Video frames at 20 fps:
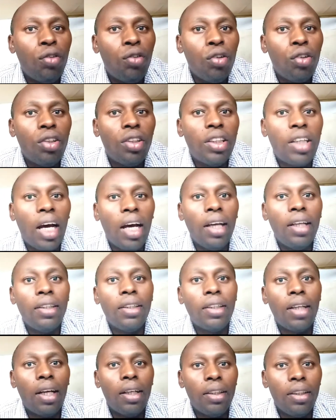those
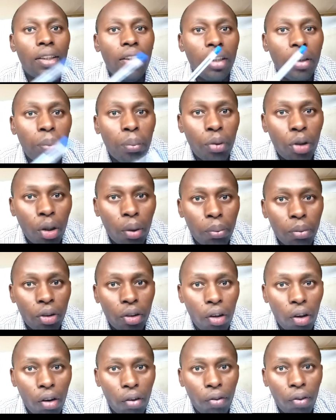signs and symptoms
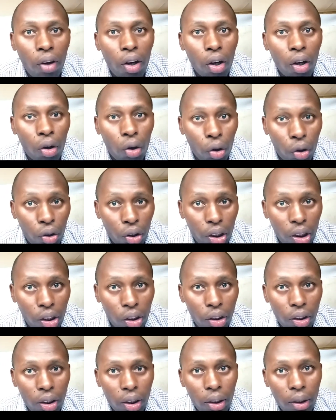of
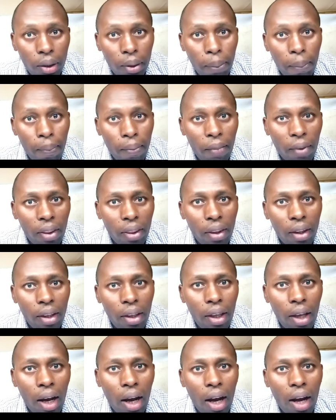coccidiosis.
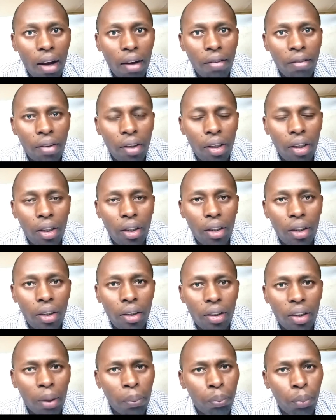They are very
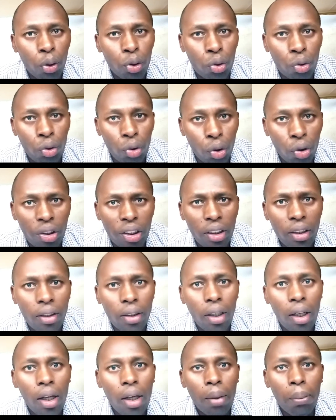simple to notice,
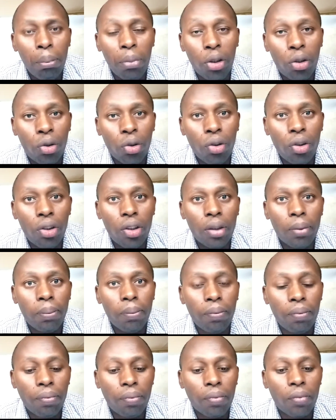because
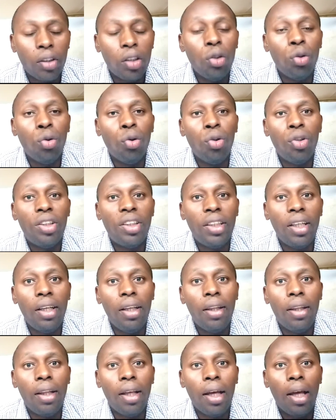you will see
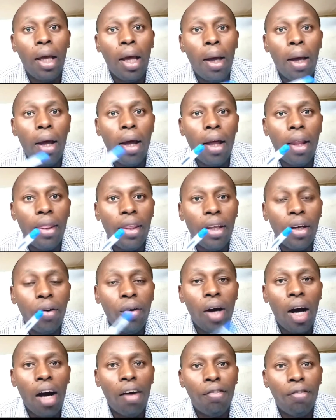they will
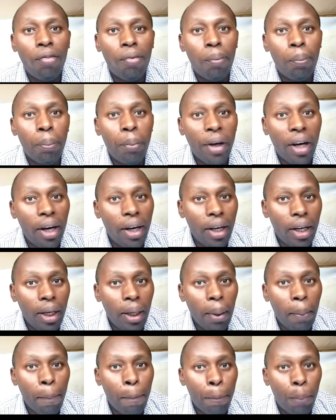have bloody
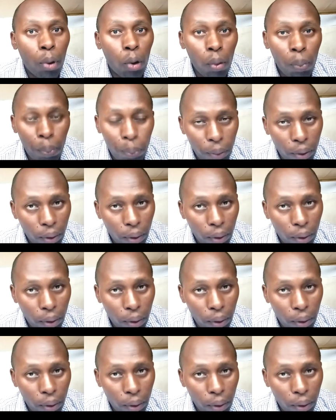poop